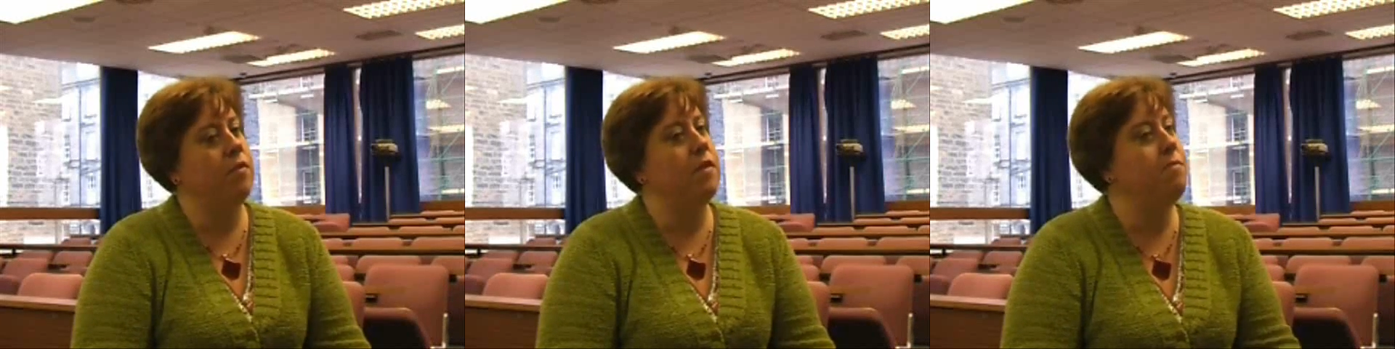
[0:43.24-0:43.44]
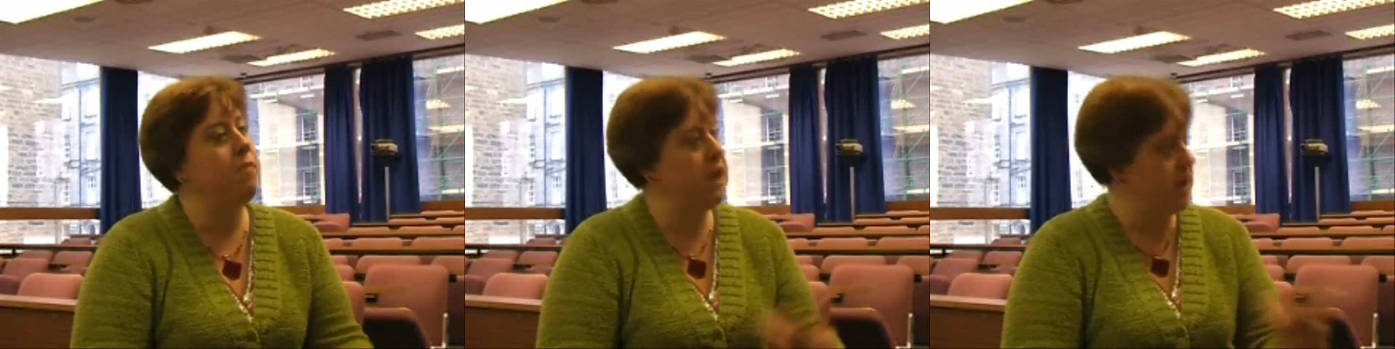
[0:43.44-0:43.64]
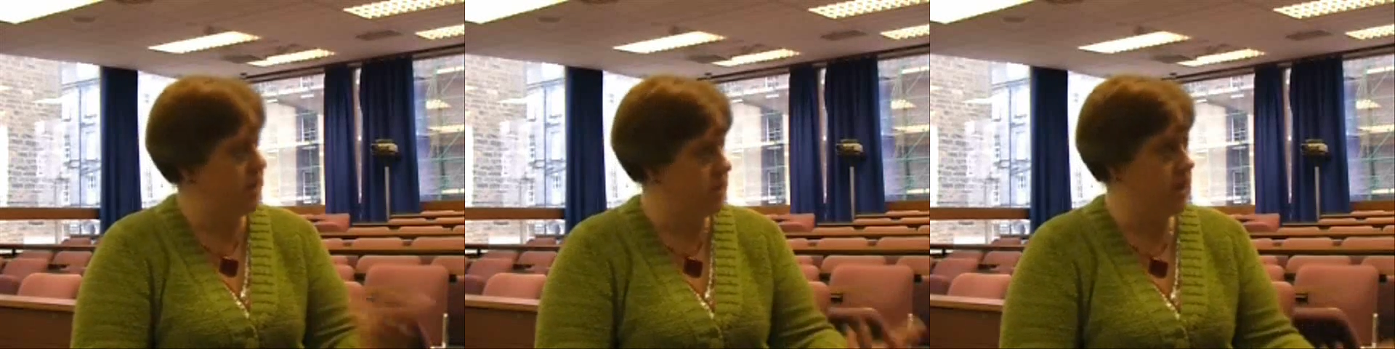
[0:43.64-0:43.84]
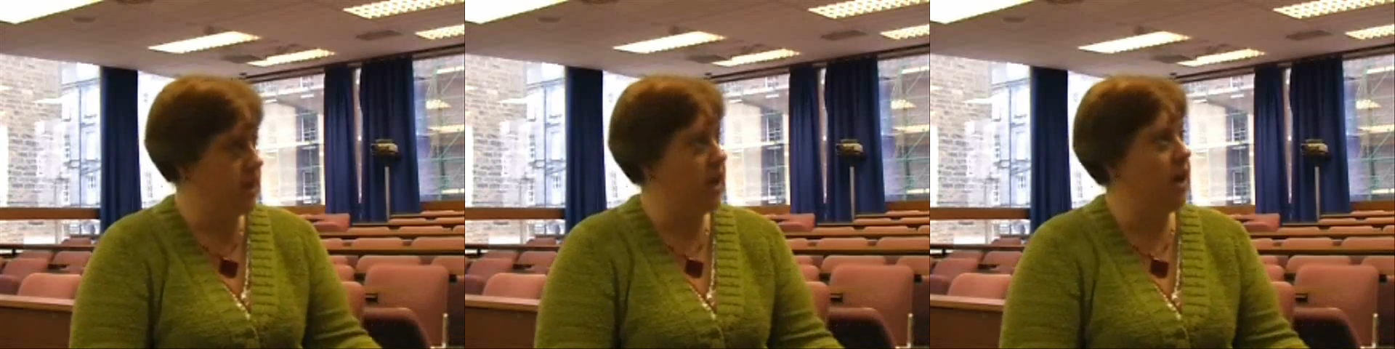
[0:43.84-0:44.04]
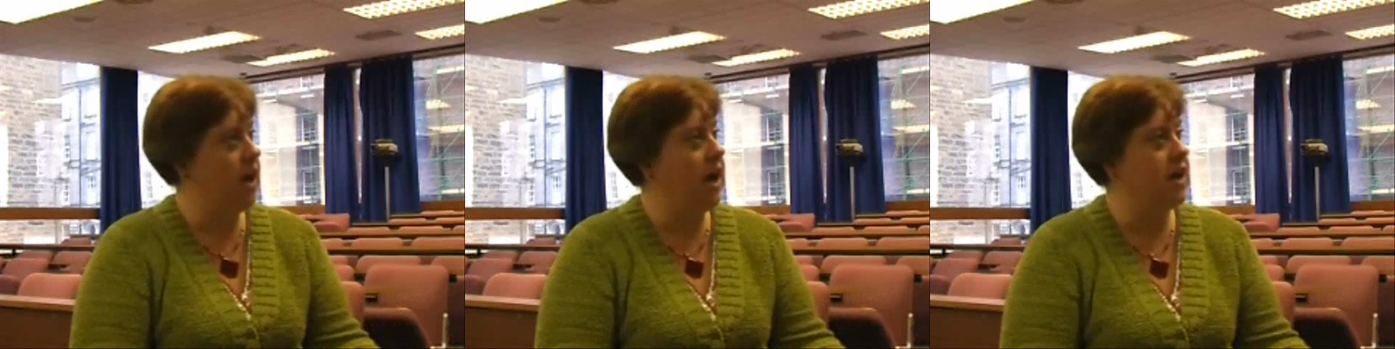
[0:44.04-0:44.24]
the
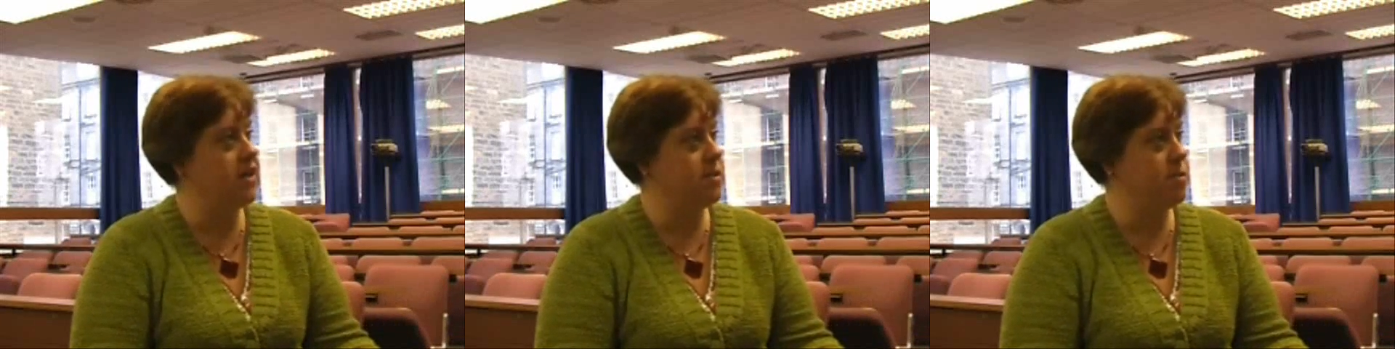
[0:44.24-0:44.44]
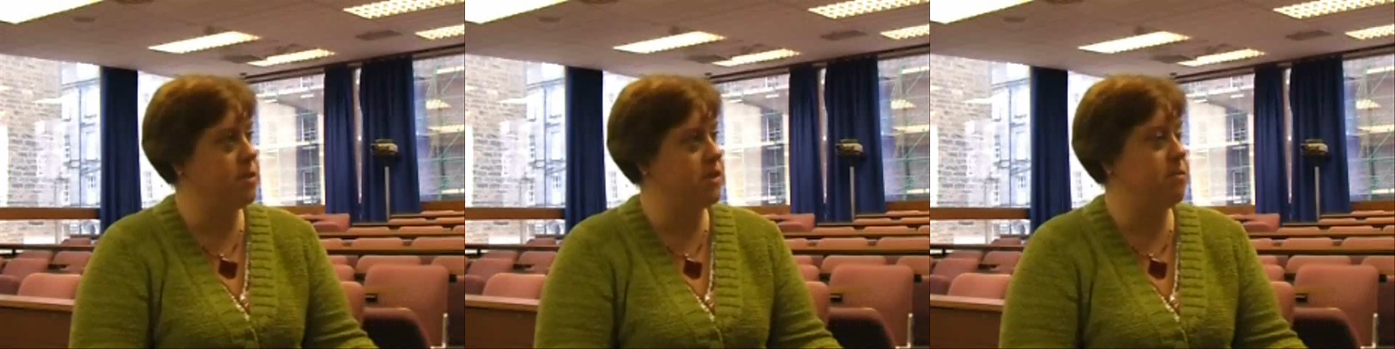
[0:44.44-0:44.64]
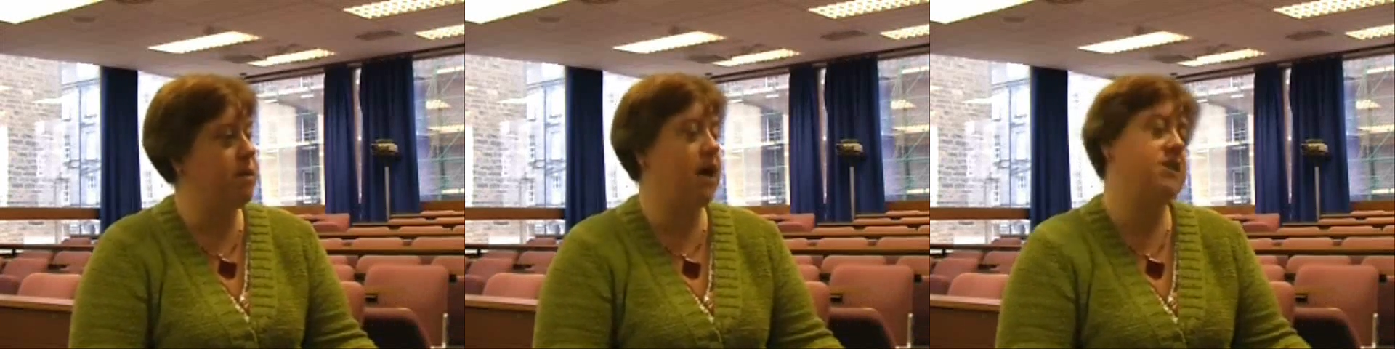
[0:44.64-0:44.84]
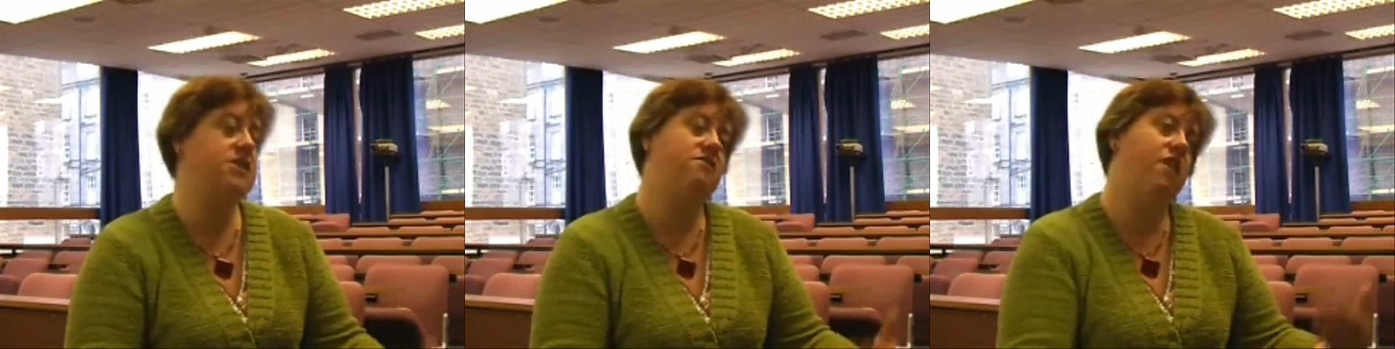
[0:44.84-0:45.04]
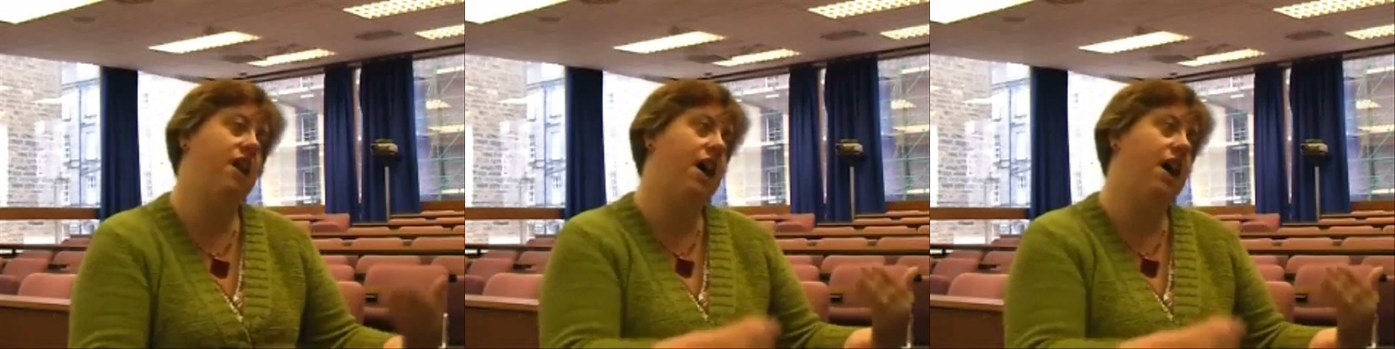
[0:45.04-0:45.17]
media has a perspective,